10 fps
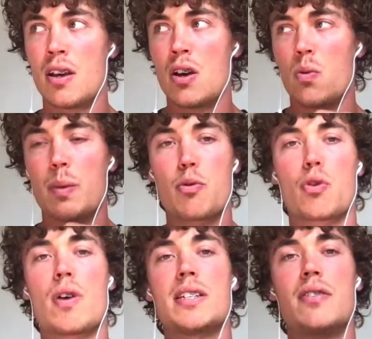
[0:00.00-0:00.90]
we
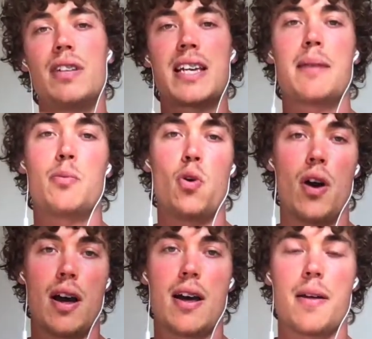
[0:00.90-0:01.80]
progressively get
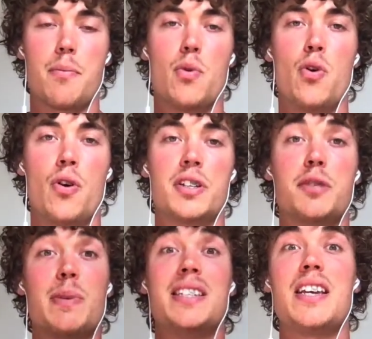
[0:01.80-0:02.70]
more
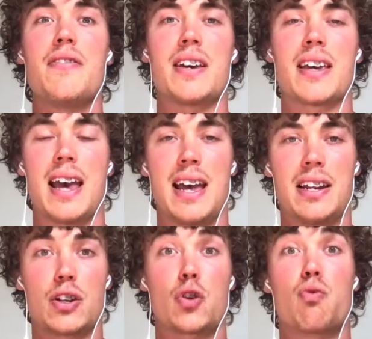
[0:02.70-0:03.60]
specific and
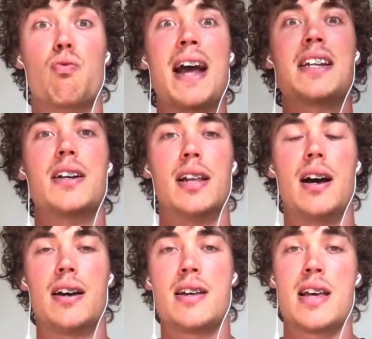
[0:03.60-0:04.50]
granular
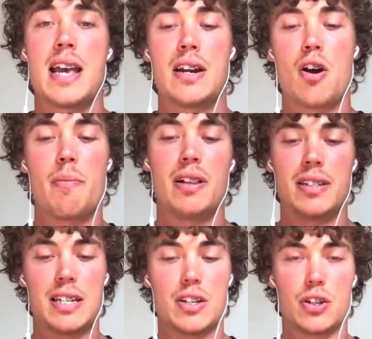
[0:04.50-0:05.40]
in our
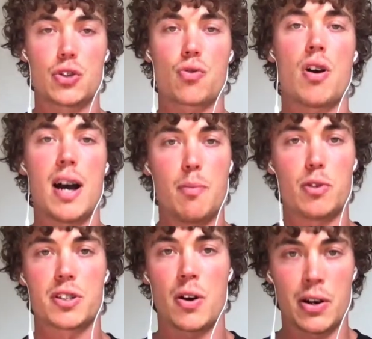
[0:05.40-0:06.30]
ability to describe what's
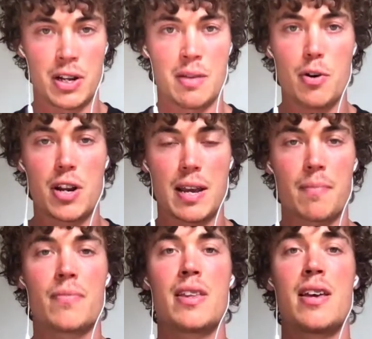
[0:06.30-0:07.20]
going on in the body.
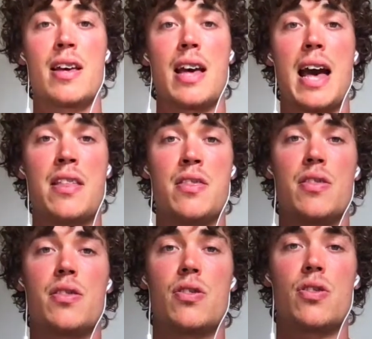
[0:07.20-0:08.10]
And
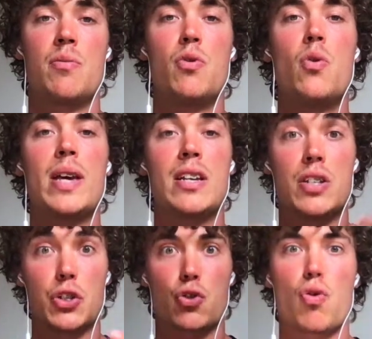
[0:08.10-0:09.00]
the more we can
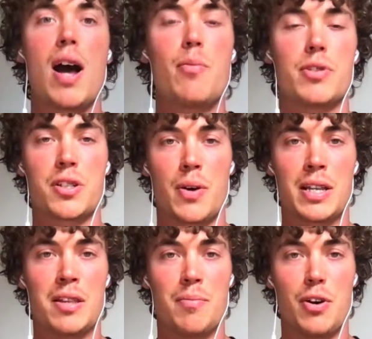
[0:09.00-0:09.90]
describe what's going on in
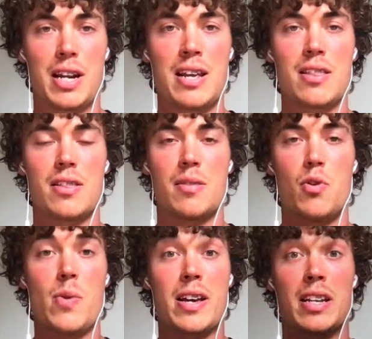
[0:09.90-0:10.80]
the body, the more
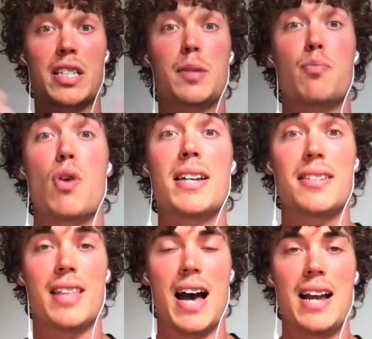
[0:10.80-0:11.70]
we can express
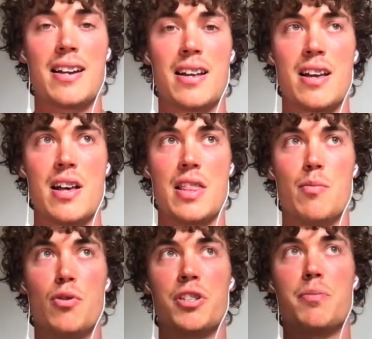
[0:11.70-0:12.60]
that, the
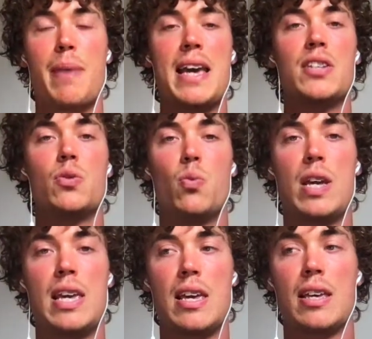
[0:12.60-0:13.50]
more space
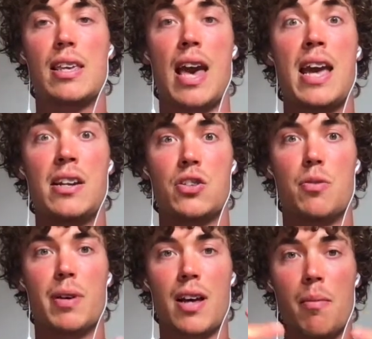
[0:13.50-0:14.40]
we gain to
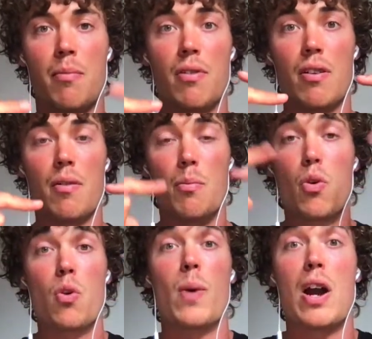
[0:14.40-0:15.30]
become more
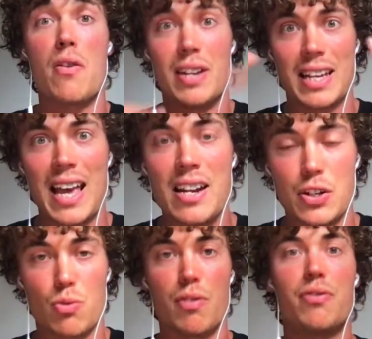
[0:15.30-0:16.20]
aware of it again and to
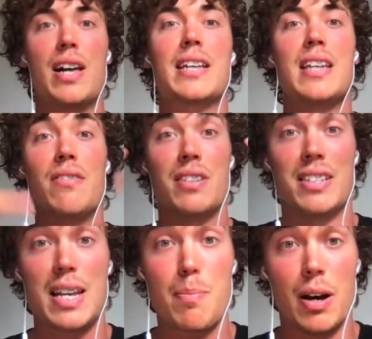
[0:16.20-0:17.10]
reflect even
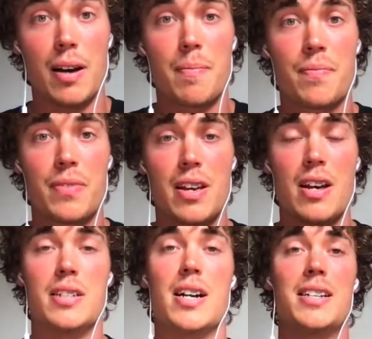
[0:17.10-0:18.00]
deeper and
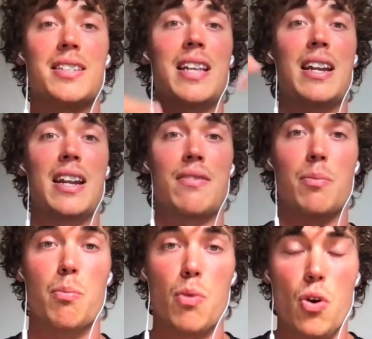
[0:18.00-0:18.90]
to understand it even
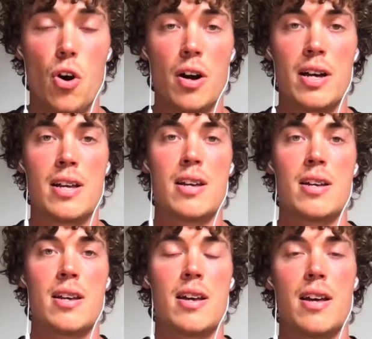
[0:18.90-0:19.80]
more.
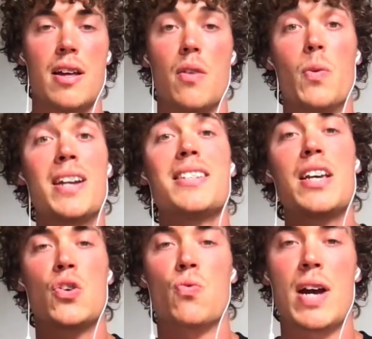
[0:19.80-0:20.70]
When I say
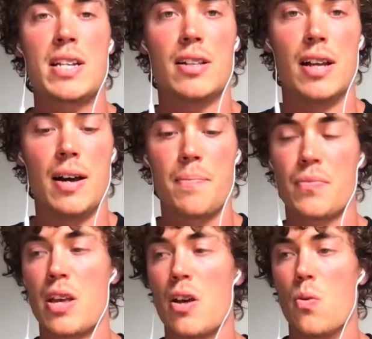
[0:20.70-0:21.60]
granular,
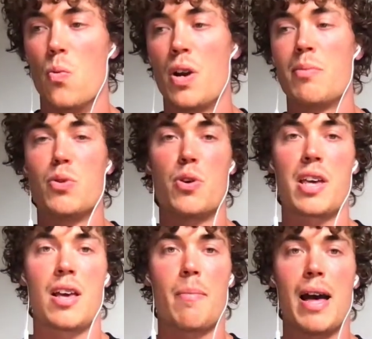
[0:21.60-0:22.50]
what I'm
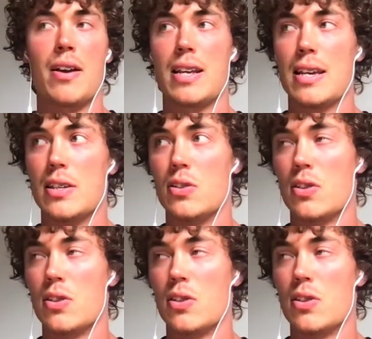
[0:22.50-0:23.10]
talking about is